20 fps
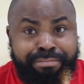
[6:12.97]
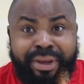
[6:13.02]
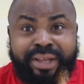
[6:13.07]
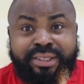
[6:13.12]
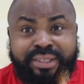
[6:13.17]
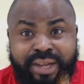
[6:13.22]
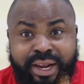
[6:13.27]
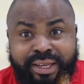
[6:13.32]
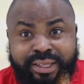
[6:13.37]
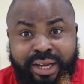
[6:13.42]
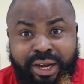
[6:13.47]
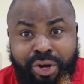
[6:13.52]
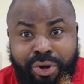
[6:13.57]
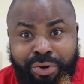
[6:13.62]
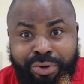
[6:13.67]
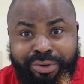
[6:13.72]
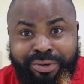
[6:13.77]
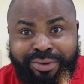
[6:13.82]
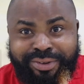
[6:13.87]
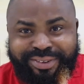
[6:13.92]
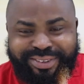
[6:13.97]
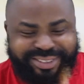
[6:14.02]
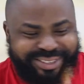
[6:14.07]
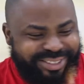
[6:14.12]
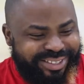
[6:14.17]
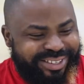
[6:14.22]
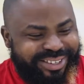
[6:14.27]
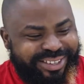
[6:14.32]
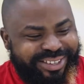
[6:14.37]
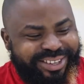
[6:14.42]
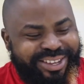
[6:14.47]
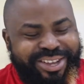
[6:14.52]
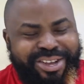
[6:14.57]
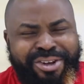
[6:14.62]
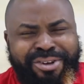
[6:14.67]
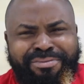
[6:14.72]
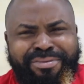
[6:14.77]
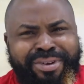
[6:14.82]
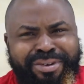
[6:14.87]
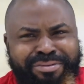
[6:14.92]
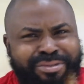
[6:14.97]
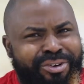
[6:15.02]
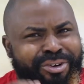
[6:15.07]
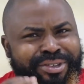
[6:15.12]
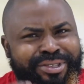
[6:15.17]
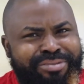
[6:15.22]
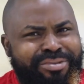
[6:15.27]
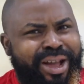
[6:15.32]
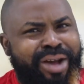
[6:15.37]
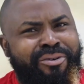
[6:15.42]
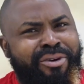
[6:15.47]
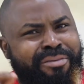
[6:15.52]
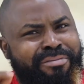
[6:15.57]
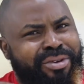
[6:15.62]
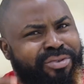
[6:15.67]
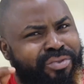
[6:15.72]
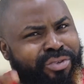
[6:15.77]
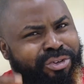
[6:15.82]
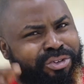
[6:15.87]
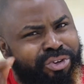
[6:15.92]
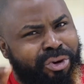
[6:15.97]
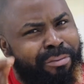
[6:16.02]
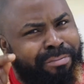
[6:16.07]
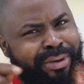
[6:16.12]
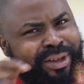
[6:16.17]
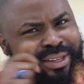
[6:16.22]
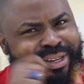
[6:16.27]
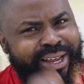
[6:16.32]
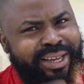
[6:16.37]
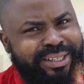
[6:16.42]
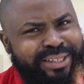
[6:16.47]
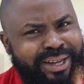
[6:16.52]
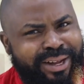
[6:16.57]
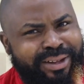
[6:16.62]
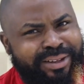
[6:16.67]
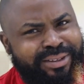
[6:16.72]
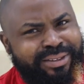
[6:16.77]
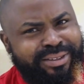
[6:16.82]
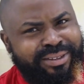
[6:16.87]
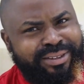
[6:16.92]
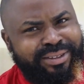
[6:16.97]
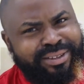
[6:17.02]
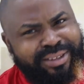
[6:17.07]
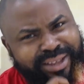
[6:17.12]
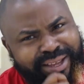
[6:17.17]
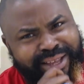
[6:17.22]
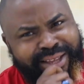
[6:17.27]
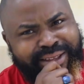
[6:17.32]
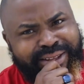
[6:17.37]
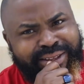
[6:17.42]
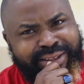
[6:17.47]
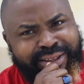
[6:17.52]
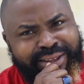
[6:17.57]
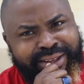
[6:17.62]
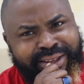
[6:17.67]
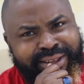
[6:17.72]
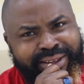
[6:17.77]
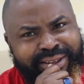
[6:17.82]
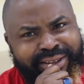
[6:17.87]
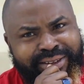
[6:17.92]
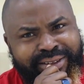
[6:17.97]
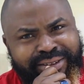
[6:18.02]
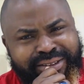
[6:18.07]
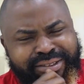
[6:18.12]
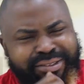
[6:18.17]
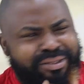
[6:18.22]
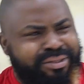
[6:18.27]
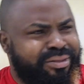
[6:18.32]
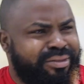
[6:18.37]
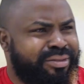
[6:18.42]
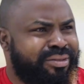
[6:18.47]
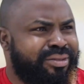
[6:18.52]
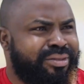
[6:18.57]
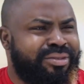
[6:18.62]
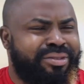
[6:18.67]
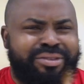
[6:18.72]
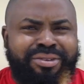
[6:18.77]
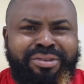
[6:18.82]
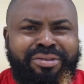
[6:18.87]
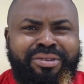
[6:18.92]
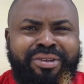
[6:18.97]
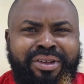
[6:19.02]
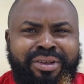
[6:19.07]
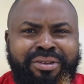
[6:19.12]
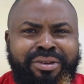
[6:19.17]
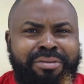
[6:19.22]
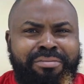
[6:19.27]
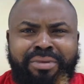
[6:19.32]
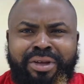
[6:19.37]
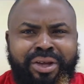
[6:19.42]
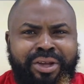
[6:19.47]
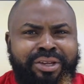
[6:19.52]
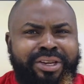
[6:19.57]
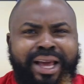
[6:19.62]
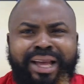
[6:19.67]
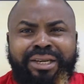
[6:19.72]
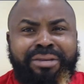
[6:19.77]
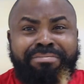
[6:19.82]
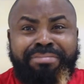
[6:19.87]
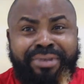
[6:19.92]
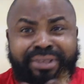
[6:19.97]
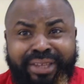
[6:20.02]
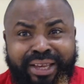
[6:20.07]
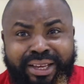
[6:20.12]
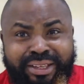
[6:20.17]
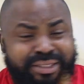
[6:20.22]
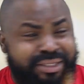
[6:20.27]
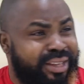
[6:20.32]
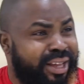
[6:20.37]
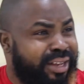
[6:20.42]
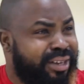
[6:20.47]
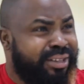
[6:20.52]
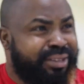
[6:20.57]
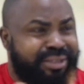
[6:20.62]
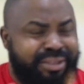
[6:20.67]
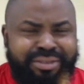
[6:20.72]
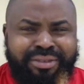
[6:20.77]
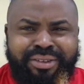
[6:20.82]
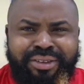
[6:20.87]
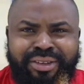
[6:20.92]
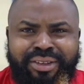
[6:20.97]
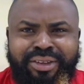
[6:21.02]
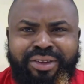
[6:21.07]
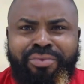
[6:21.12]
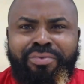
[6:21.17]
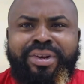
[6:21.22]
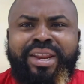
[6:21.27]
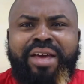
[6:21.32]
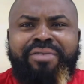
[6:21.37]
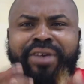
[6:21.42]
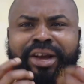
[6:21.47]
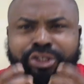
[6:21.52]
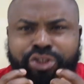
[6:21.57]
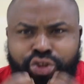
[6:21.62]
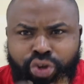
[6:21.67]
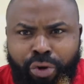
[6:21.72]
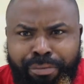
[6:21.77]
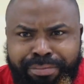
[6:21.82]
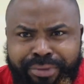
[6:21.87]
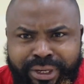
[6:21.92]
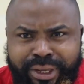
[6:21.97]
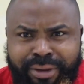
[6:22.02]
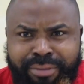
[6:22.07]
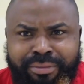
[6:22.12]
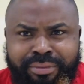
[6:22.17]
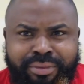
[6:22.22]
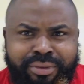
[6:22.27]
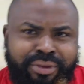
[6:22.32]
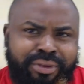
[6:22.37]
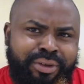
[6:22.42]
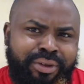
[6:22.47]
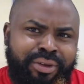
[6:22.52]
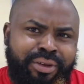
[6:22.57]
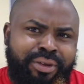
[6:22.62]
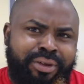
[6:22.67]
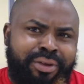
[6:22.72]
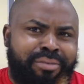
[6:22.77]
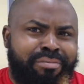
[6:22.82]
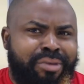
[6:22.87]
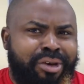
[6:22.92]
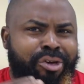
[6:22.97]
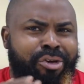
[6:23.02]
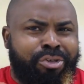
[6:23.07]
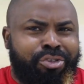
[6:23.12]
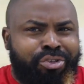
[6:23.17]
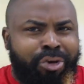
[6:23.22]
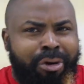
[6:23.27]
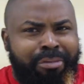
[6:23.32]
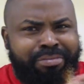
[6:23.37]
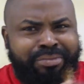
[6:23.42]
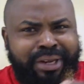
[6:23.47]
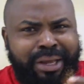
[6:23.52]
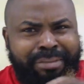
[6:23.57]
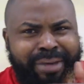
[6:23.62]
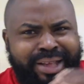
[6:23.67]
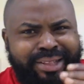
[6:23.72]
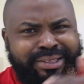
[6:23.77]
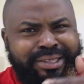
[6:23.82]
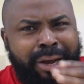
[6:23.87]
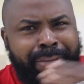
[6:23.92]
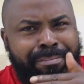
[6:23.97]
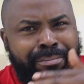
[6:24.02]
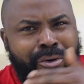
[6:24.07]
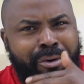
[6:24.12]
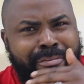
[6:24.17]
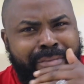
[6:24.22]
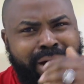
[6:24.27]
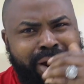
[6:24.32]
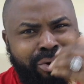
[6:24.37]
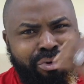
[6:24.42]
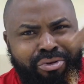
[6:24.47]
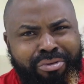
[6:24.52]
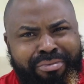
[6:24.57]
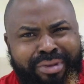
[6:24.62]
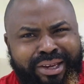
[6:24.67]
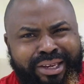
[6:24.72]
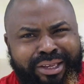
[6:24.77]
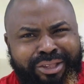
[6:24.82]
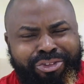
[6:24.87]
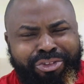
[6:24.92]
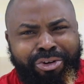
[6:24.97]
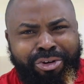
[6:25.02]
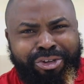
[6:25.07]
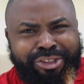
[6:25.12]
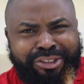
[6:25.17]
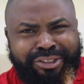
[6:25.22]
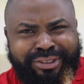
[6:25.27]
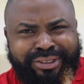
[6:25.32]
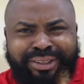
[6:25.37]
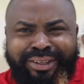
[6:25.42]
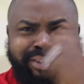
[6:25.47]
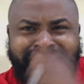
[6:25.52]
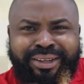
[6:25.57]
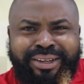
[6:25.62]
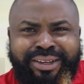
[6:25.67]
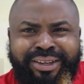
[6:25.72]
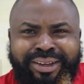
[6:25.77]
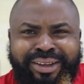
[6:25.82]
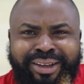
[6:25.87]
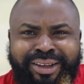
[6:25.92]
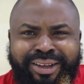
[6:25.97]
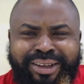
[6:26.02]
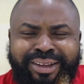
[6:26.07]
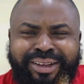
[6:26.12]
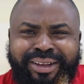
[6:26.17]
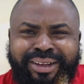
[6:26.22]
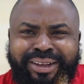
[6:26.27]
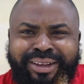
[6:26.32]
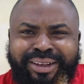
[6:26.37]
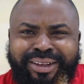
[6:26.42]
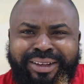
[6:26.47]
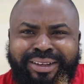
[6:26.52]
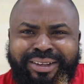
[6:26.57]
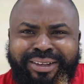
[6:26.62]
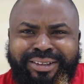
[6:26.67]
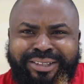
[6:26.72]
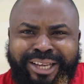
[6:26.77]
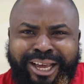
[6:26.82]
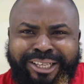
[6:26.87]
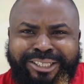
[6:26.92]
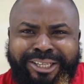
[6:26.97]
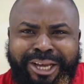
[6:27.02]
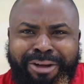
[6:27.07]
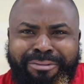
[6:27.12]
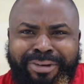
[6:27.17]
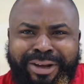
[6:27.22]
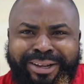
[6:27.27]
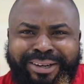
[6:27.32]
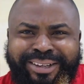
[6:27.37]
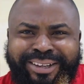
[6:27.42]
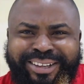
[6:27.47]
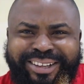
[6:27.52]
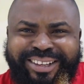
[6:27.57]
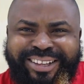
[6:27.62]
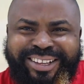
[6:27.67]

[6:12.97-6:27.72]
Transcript: Bet Niger code, because I won't make with chop Bet Niger. They are the biggest, we never chop them. Make you chop them, enter Bomaro, make you touch their chairman.